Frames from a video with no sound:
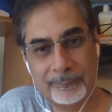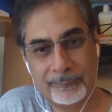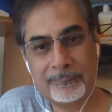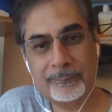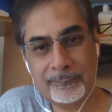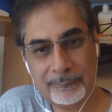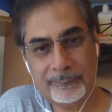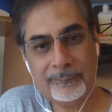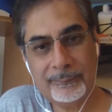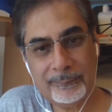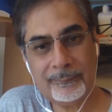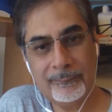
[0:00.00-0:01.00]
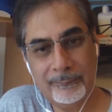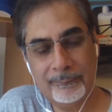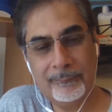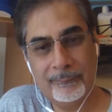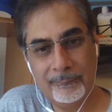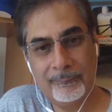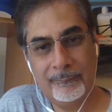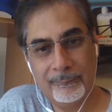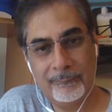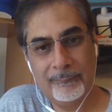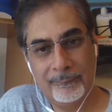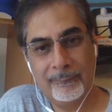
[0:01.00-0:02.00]
And you
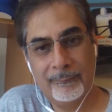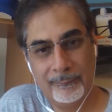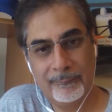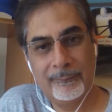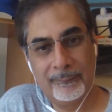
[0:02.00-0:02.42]
listen to the team, as